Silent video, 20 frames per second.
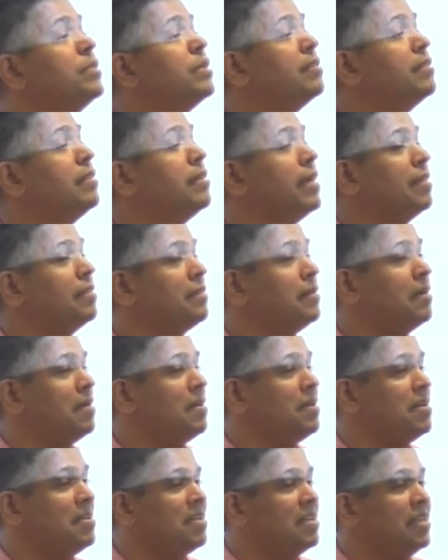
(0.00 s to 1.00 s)
Tirthayatra,
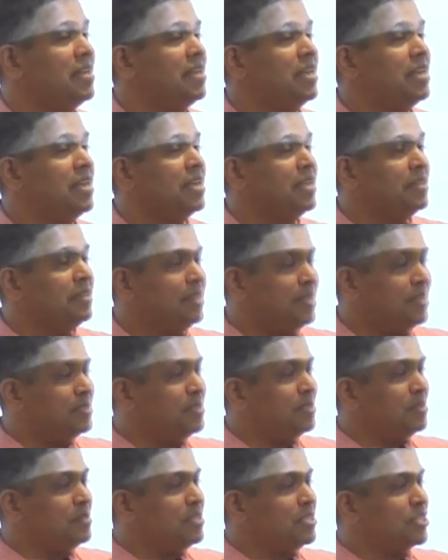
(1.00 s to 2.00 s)
there is
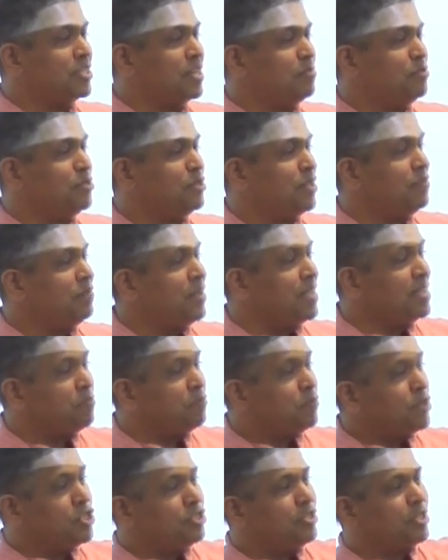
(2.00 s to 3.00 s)
a description when
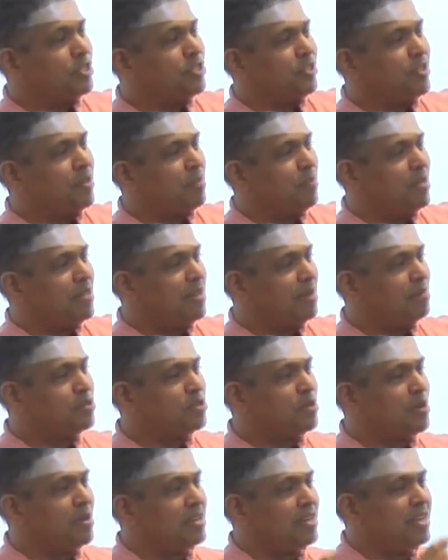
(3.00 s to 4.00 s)
which nakshatra Balaram
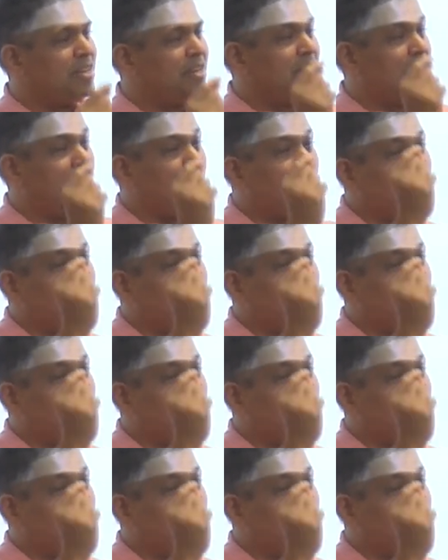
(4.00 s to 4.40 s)
started, how